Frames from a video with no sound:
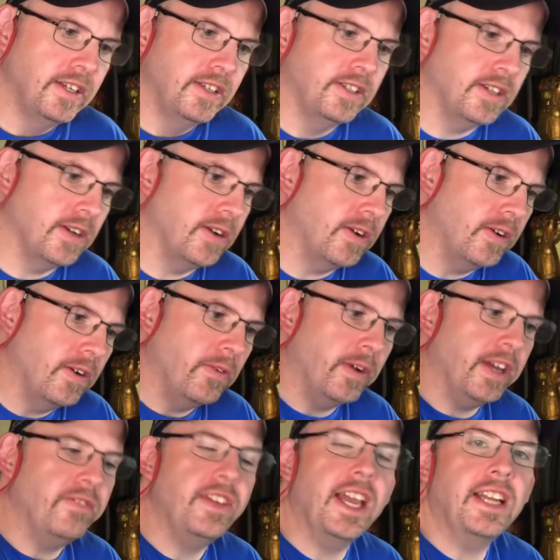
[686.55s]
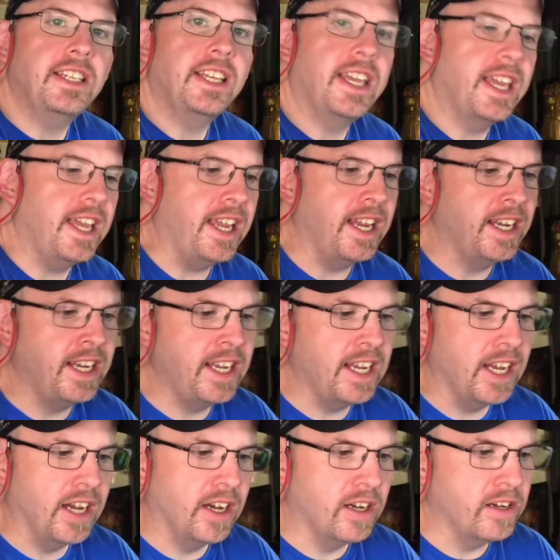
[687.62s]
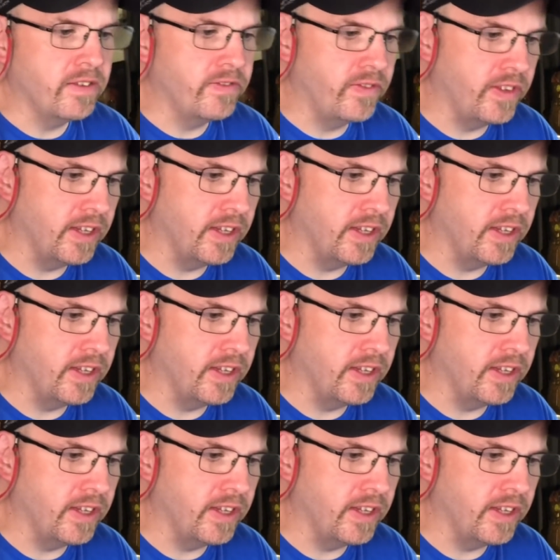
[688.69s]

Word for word: So, we've yet to get any of